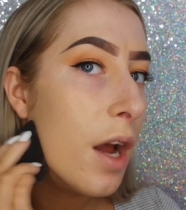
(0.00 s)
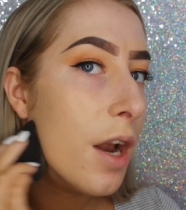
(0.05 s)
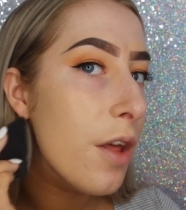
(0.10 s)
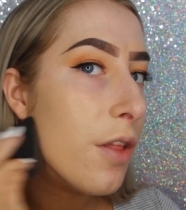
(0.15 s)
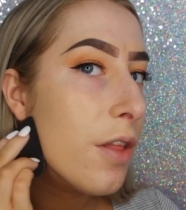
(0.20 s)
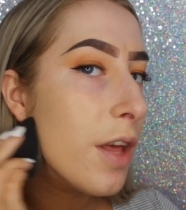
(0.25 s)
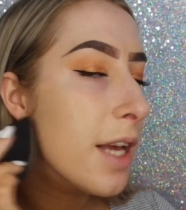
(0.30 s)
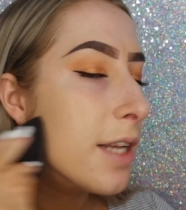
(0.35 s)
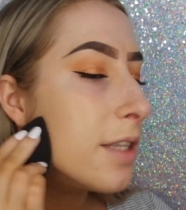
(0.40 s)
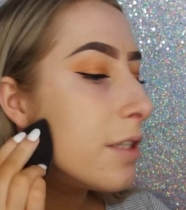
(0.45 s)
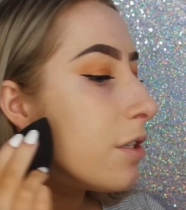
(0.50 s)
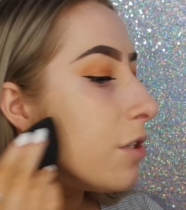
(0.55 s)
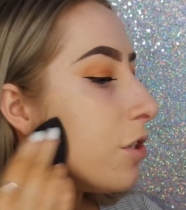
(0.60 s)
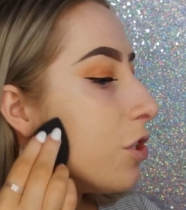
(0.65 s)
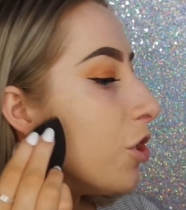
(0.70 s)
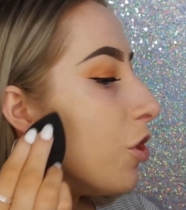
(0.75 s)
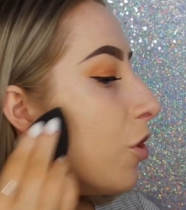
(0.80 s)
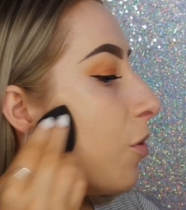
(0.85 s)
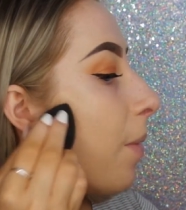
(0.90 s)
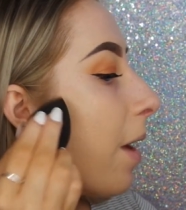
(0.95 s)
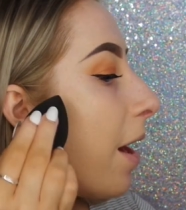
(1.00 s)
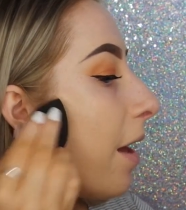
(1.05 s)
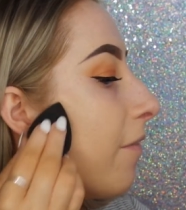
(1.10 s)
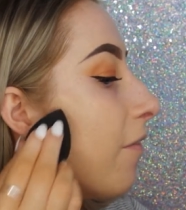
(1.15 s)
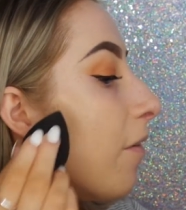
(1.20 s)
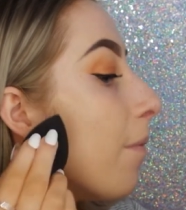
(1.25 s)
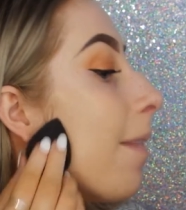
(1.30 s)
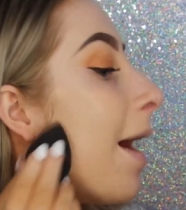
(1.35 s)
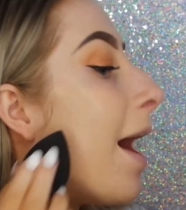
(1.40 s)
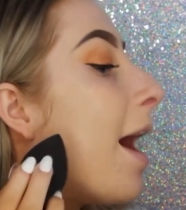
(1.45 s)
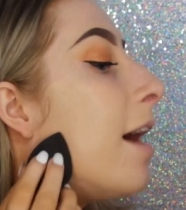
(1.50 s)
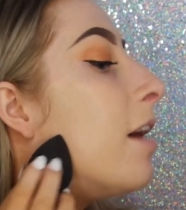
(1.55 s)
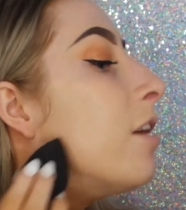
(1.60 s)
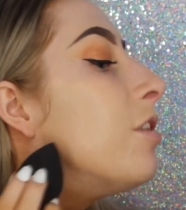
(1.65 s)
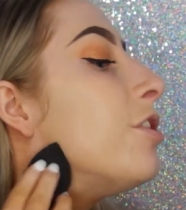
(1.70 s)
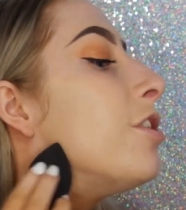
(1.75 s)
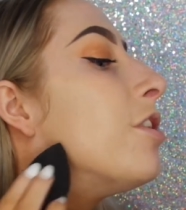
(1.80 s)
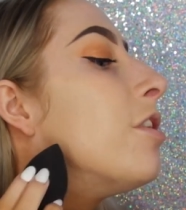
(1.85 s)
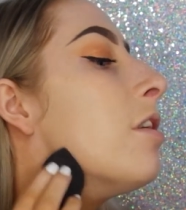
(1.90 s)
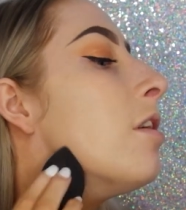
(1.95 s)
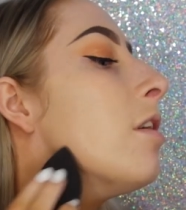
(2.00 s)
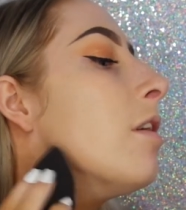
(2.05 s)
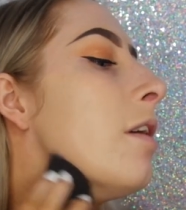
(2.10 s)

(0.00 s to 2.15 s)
I don't think it's too bad of a match.